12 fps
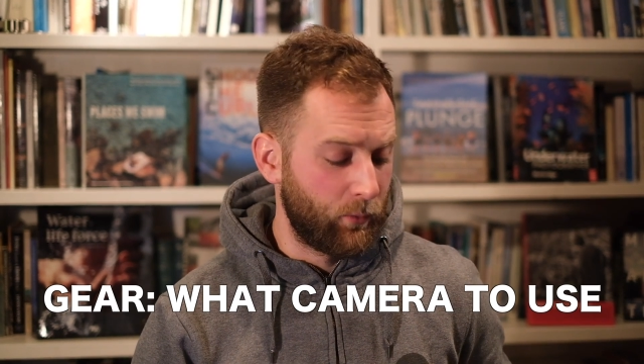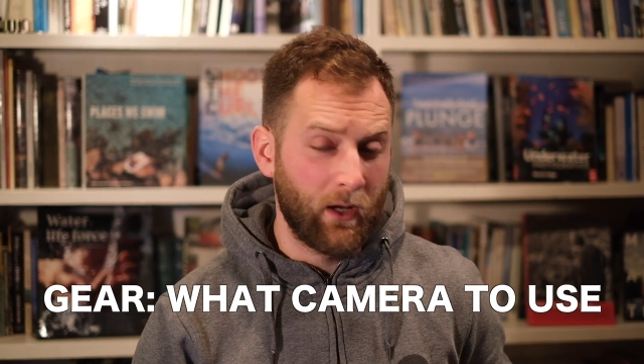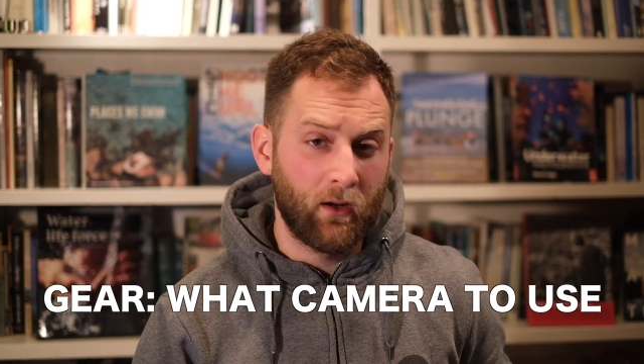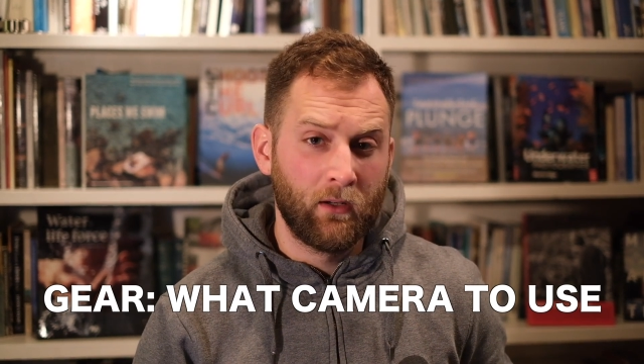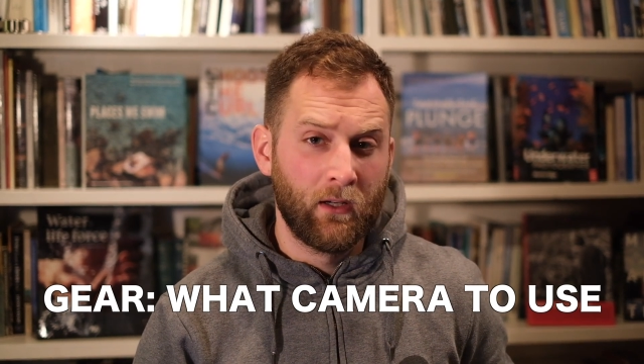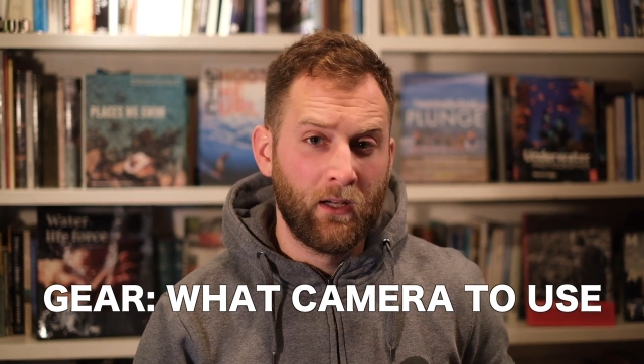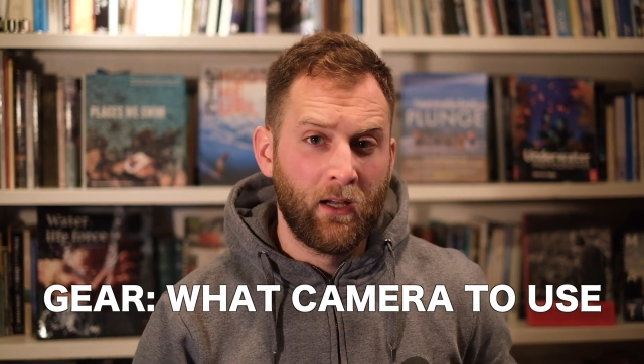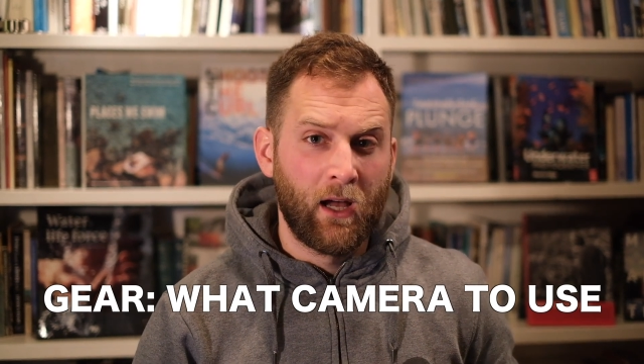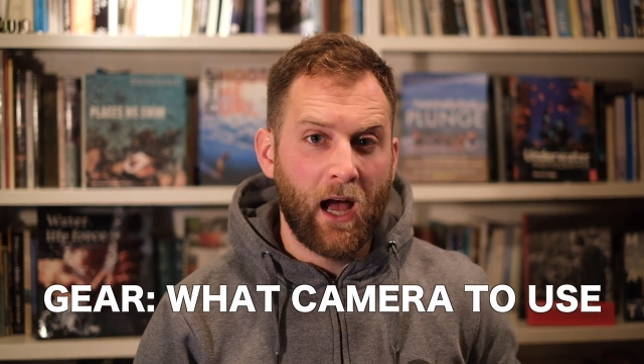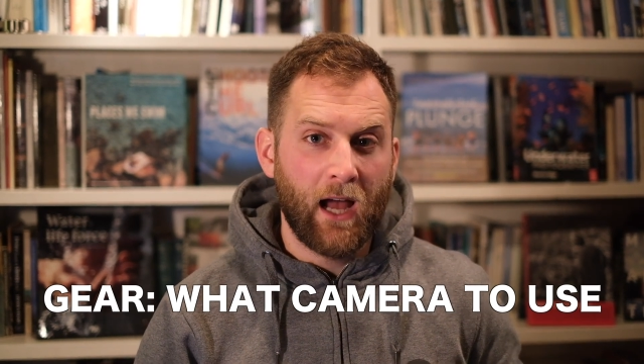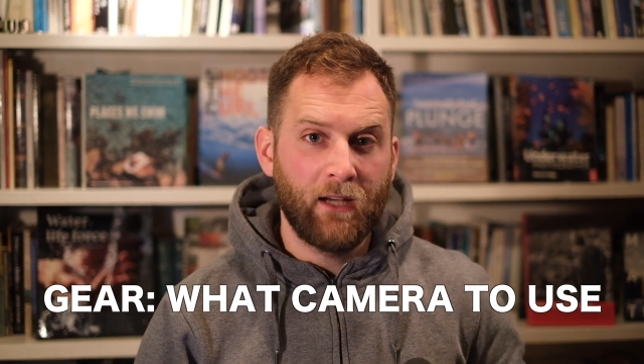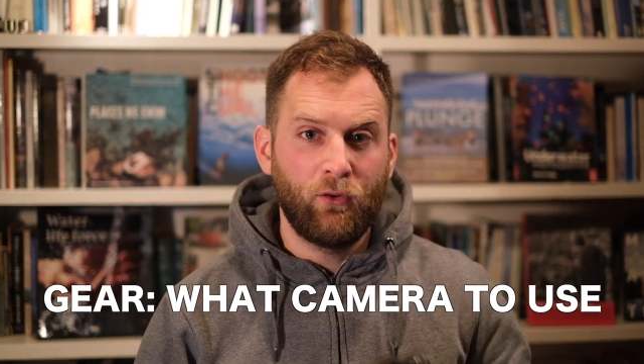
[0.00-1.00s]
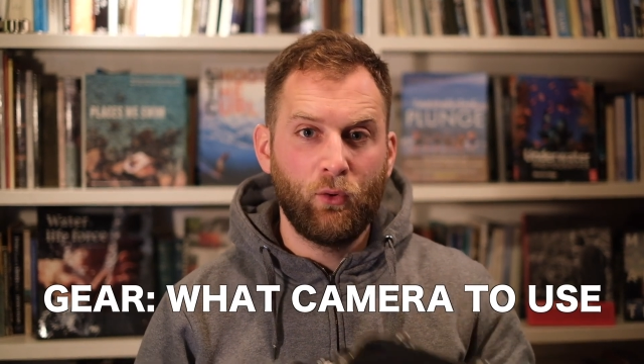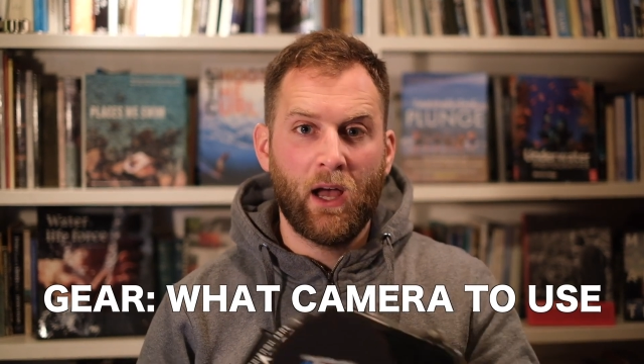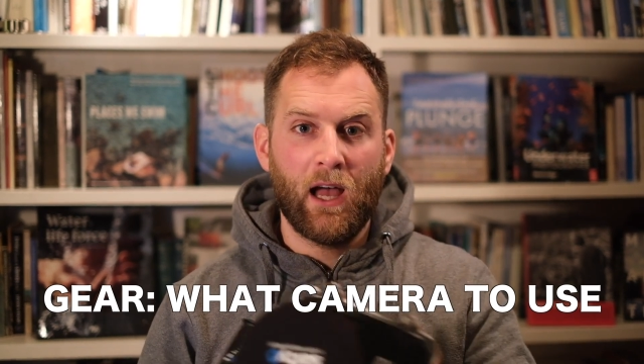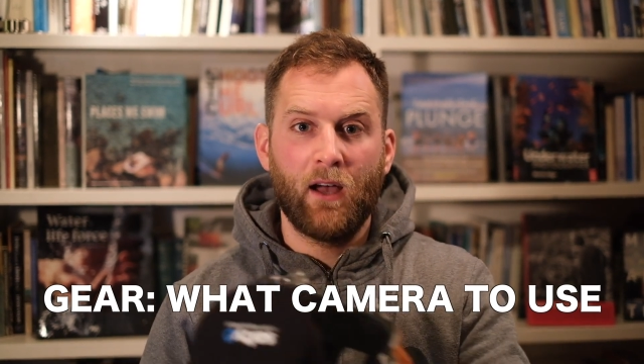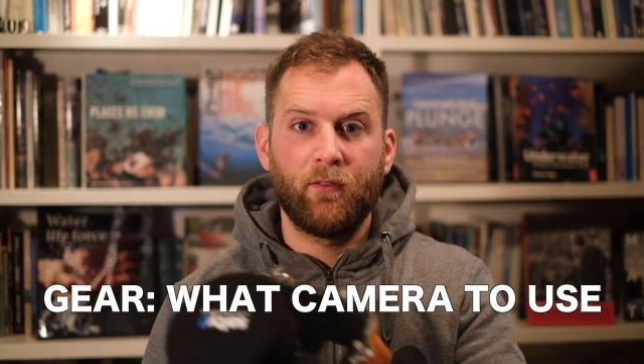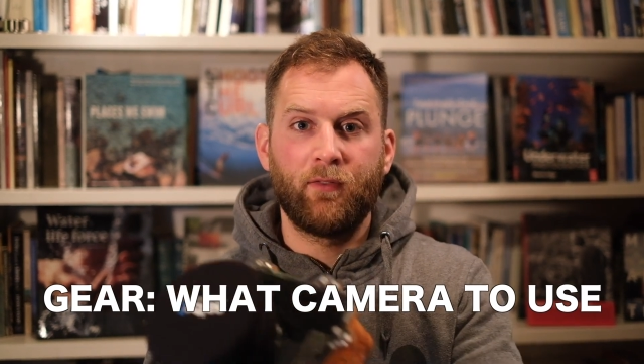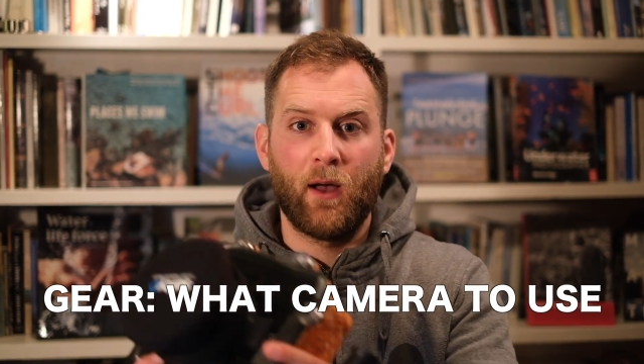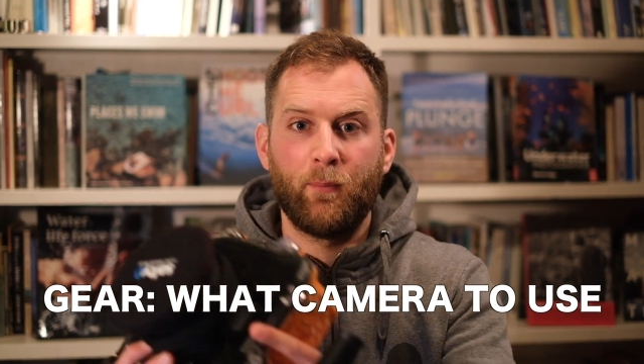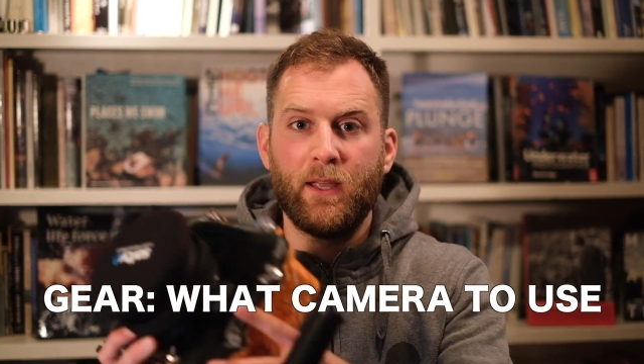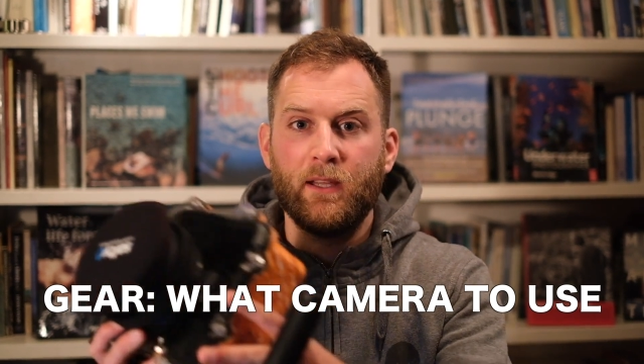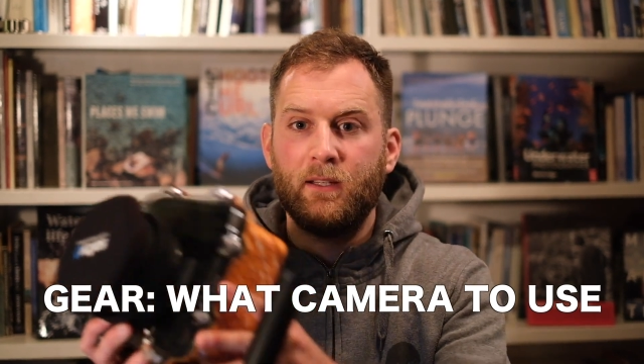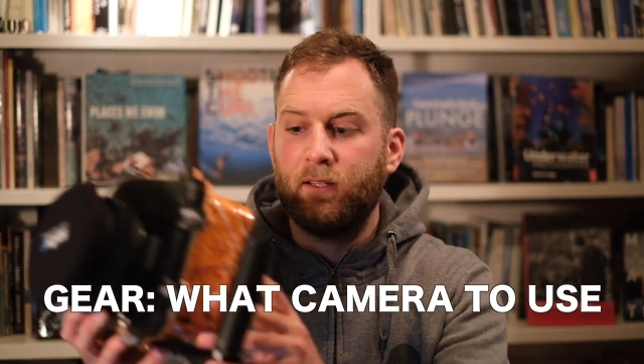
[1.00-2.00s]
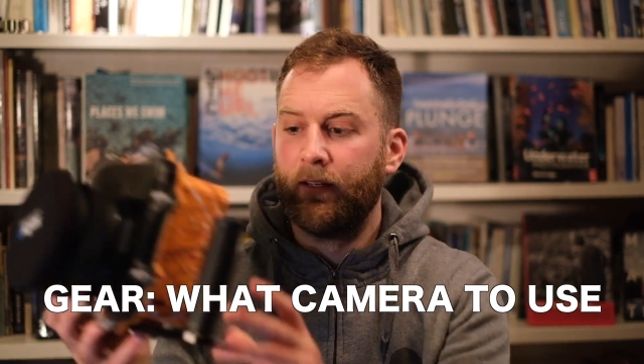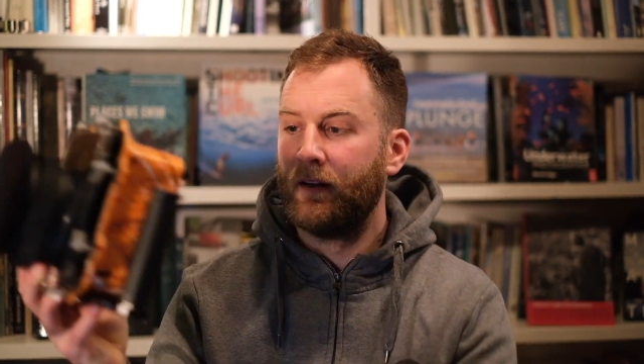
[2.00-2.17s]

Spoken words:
Well, I do have a big